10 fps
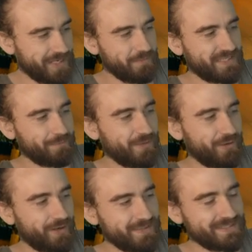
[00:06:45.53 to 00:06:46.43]
Reanimator
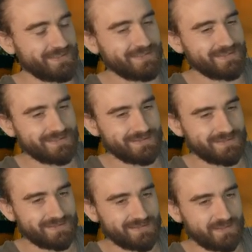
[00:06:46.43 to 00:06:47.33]
mirror, I mean.
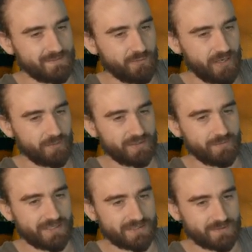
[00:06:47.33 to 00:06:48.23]
The
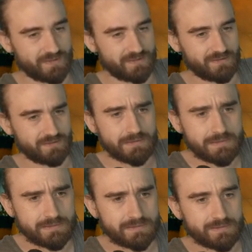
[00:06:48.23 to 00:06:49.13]
reanimator magic.
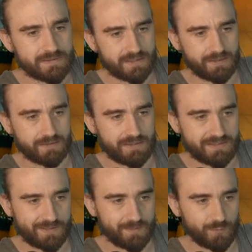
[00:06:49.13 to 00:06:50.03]
Okay,
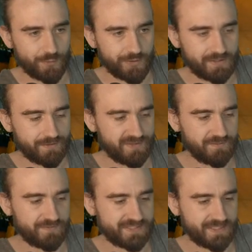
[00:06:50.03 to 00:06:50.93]
that's a little bit worrying.
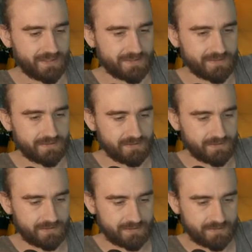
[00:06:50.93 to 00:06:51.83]
The sanity.
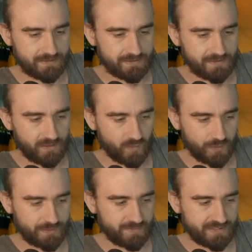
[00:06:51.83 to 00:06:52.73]
I
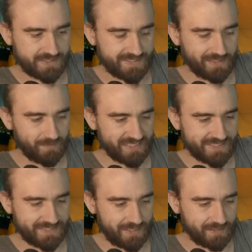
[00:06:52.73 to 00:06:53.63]
want him to steal my
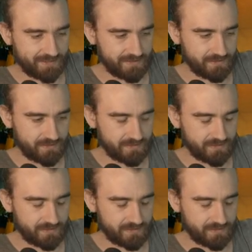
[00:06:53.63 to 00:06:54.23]
sanity.